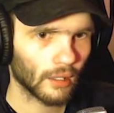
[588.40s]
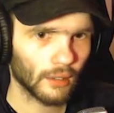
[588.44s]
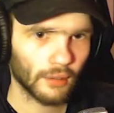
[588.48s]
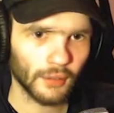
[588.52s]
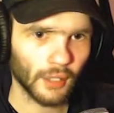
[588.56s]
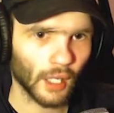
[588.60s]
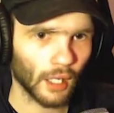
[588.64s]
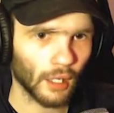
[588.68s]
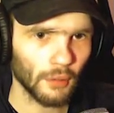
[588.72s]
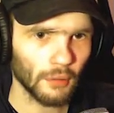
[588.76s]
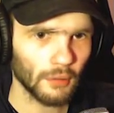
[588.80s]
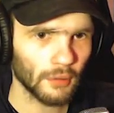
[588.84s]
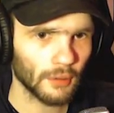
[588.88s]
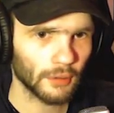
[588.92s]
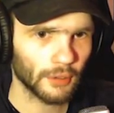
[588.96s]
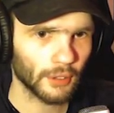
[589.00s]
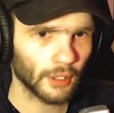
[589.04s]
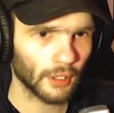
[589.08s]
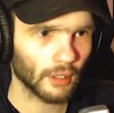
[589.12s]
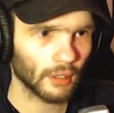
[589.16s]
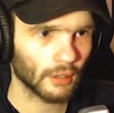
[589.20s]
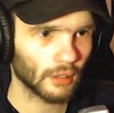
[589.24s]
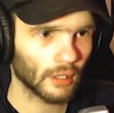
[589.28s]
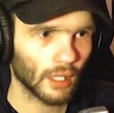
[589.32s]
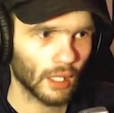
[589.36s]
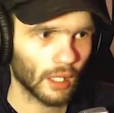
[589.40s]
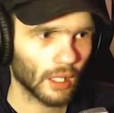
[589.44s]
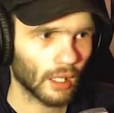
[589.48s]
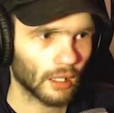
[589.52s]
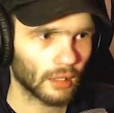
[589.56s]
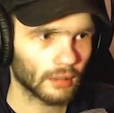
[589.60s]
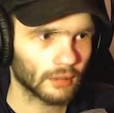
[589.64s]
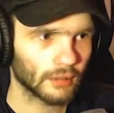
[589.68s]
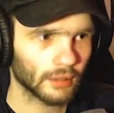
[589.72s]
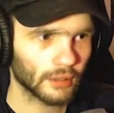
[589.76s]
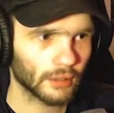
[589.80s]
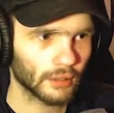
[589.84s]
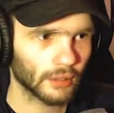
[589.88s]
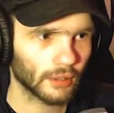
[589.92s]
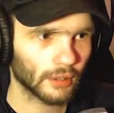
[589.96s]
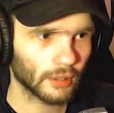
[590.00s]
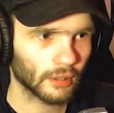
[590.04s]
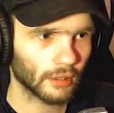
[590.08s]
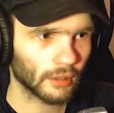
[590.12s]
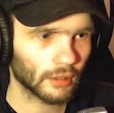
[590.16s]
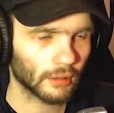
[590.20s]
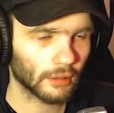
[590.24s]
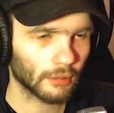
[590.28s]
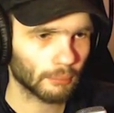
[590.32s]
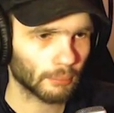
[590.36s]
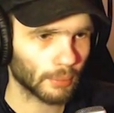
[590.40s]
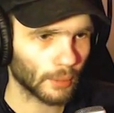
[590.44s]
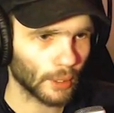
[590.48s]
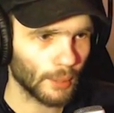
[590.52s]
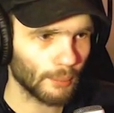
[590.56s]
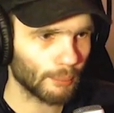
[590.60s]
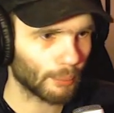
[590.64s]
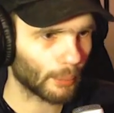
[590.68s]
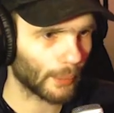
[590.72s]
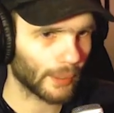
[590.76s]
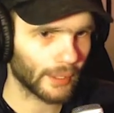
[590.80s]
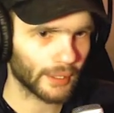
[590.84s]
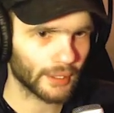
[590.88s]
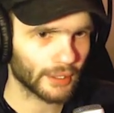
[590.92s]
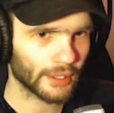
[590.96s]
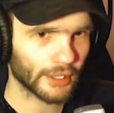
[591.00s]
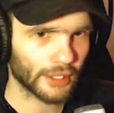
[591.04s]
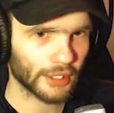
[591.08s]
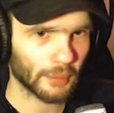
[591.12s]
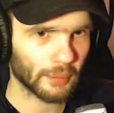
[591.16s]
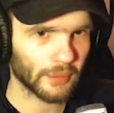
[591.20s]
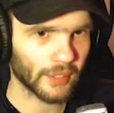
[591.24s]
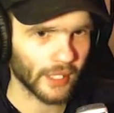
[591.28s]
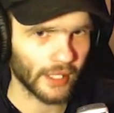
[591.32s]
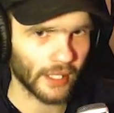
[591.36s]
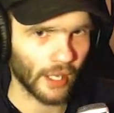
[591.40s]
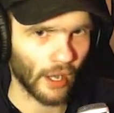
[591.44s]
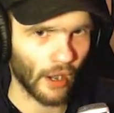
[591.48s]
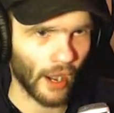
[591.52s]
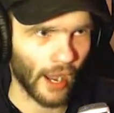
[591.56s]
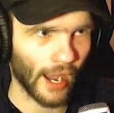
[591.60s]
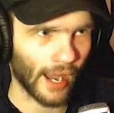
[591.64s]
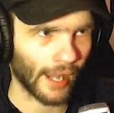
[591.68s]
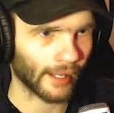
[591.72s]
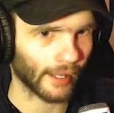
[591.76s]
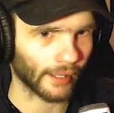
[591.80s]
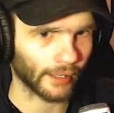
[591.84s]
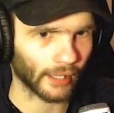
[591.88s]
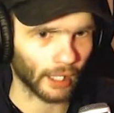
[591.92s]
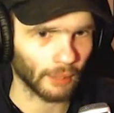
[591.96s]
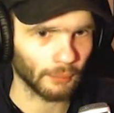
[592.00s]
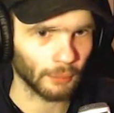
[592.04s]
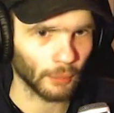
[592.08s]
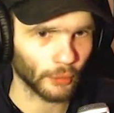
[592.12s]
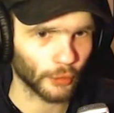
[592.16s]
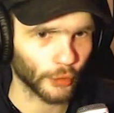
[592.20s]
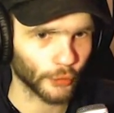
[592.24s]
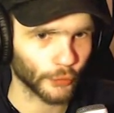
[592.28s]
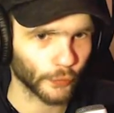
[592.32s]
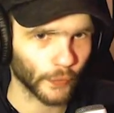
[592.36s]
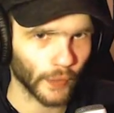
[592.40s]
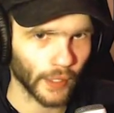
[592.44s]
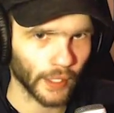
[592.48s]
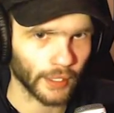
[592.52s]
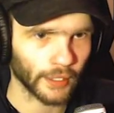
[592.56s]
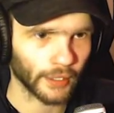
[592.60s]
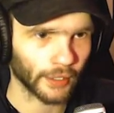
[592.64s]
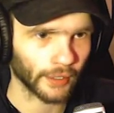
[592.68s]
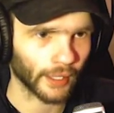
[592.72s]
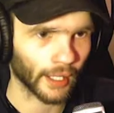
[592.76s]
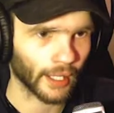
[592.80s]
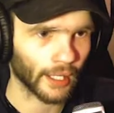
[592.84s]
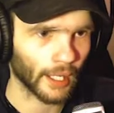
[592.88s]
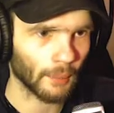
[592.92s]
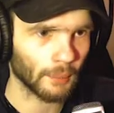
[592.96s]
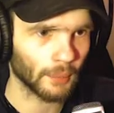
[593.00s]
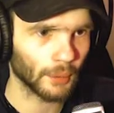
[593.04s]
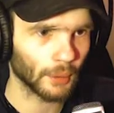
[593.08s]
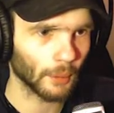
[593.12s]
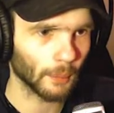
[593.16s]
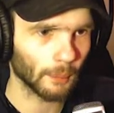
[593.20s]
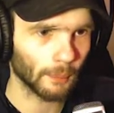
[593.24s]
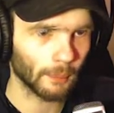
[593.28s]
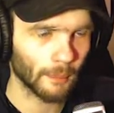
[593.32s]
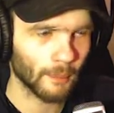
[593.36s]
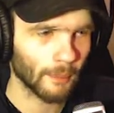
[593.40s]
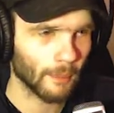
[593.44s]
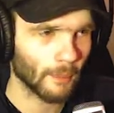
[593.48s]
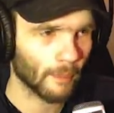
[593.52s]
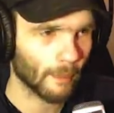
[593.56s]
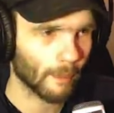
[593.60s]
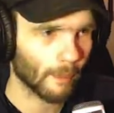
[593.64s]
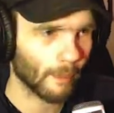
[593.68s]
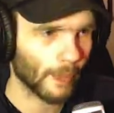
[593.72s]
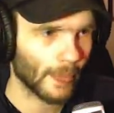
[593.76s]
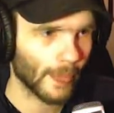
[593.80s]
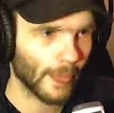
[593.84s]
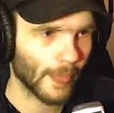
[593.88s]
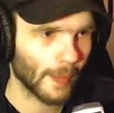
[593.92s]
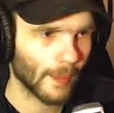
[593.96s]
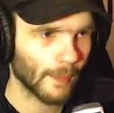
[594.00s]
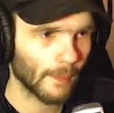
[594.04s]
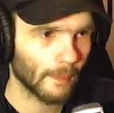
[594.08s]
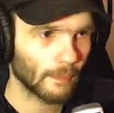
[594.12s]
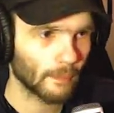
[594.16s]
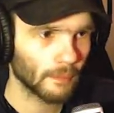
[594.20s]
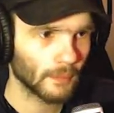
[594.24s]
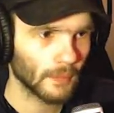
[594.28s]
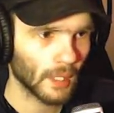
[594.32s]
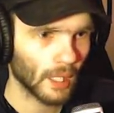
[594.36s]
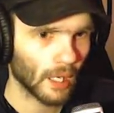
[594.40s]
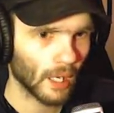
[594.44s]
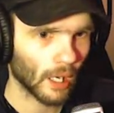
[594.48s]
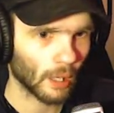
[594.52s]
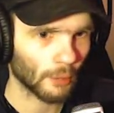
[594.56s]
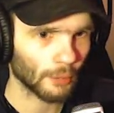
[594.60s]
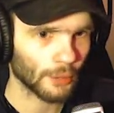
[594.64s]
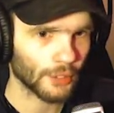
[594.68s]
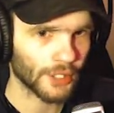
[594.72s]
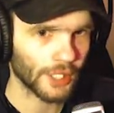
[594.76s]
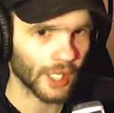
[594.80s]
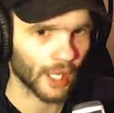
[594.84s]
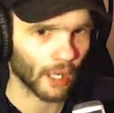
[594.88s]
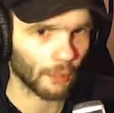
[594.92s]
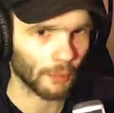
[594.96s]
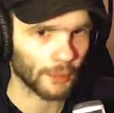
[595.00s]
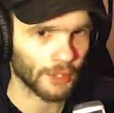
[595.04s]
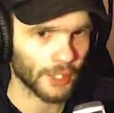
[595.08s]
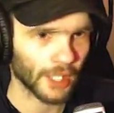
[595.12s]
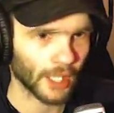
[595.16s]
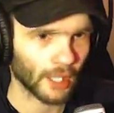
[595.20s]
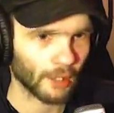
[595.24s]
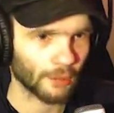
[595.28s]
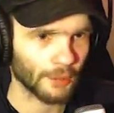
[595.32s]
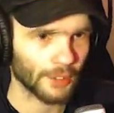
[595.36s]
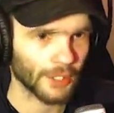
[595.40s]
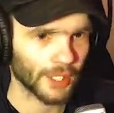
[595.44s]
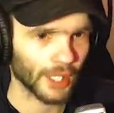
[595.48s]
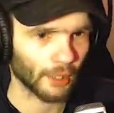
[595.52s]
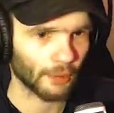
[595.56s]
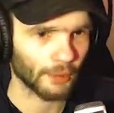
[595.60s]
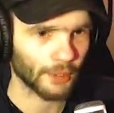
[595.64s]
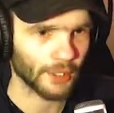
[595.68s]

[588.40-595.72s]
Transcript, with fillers: No? You... Balloon Boy, stop saying hi. Like, I'm not your friend, okay? I'm your... Oh shit, oh shit, oh shit, oh